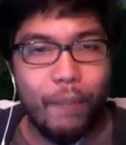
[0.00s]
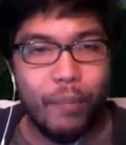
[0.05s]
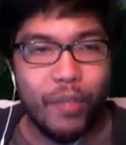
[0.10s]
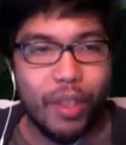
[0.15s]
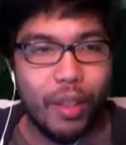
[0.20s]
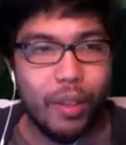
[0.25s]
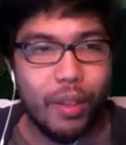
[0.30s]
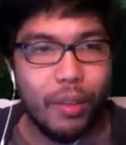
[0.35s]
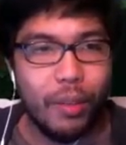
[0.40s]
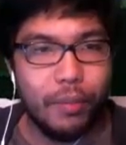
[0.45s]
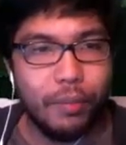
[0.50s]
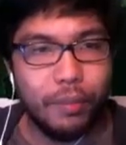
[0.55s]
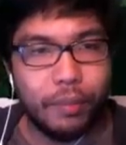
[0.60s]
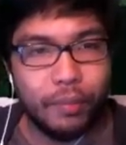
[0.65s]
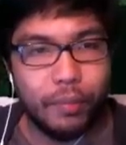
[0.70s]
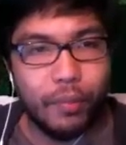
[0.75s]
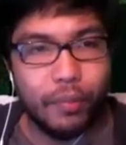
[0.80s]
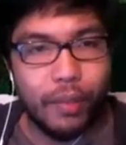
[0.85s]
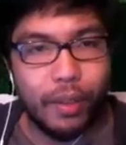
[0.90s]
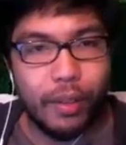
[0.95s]
So,
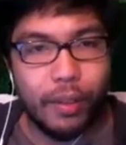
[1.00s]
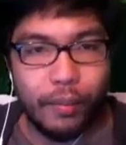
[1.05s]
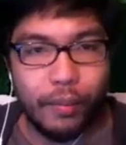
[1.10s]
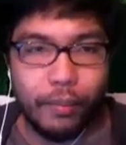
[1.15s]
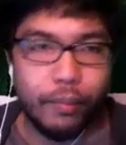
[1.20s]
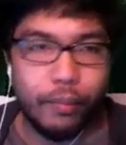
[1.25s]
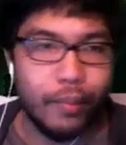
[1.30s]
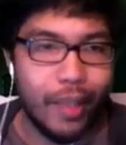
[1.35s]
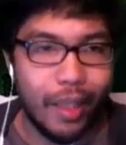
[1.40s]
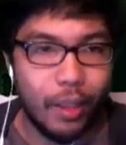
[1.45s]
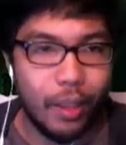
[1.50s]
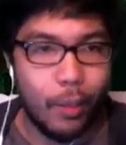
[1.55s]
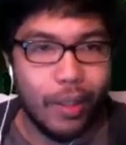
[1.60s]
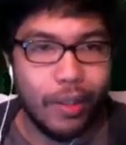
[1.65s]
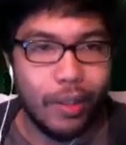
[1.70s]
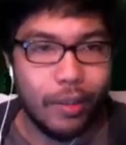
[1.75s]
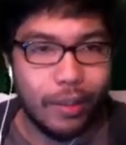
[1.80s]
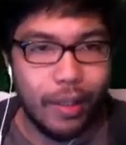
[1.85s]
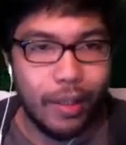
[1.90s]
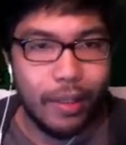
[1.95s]
I had to wait
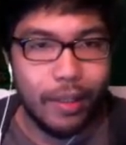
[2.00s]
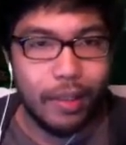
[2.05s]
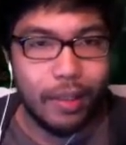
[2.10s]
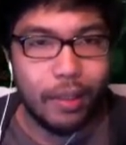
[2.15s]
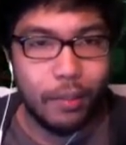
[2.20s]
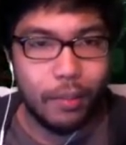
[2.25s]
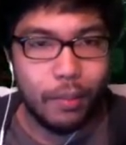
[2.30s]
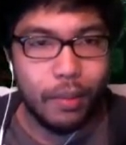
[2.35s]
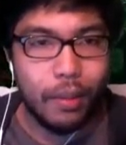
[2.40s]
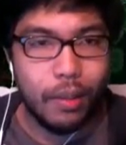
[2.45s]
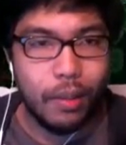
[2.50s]
till nighttime.